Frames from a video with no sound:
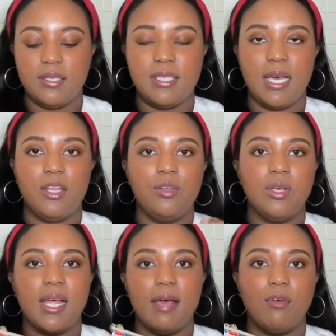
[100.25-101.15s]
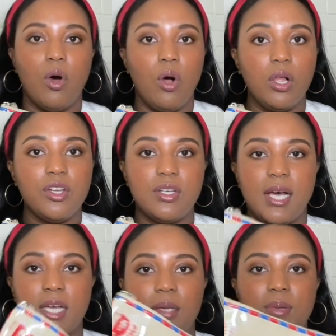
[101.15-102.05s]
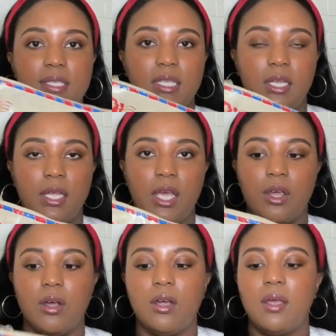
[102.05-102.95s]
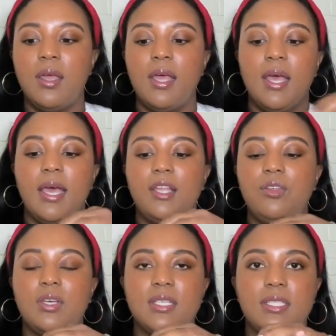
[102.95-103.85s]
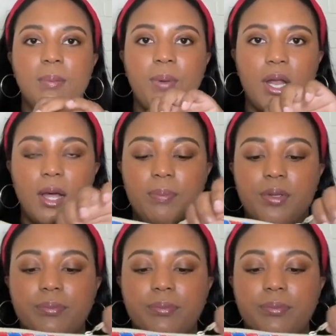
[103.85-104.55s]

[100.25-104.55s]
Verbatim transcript: is that you can have all your documents in here and you can zip it up